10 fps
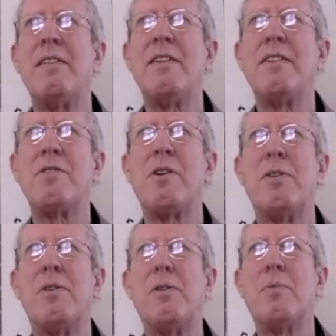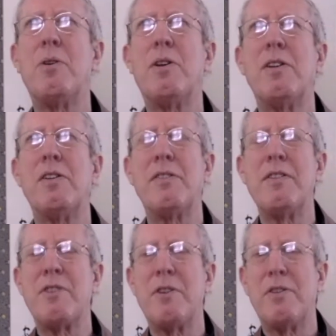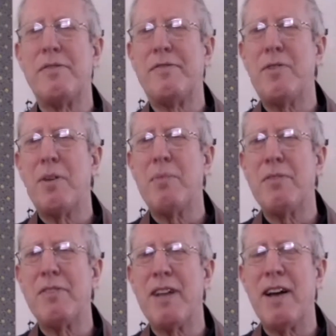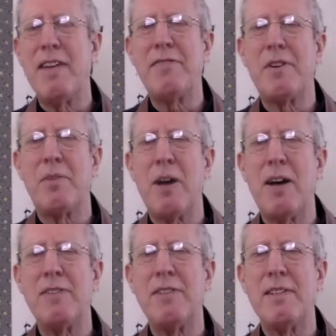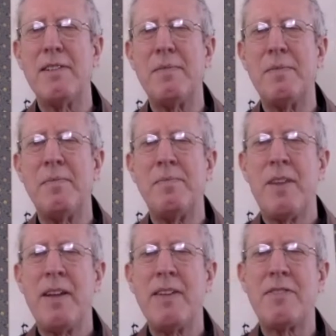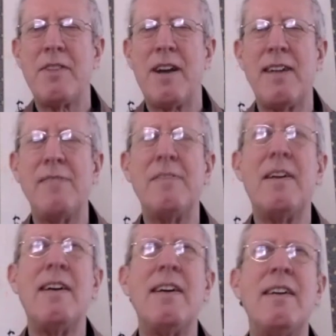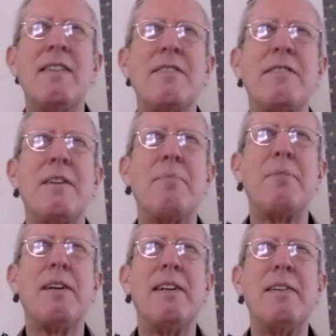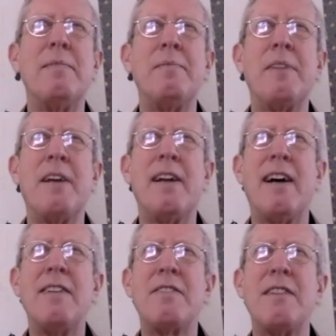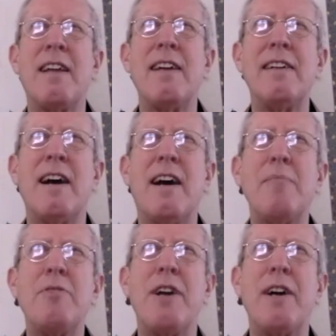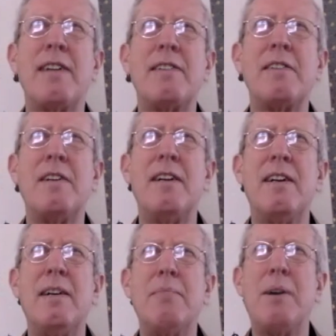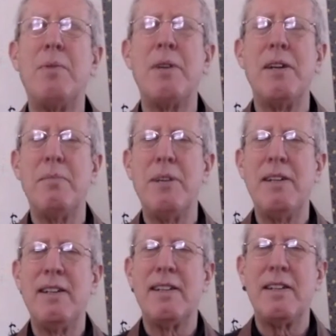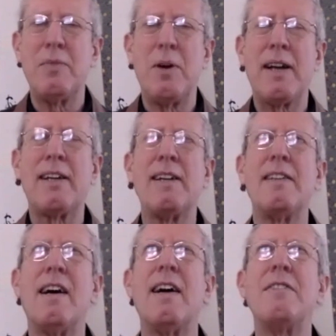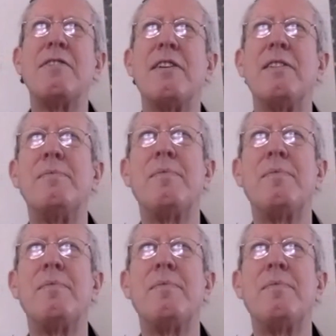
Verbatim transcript: this whole world, this whole form of life around it. It's not simply an isolated object, but we immediately recognize it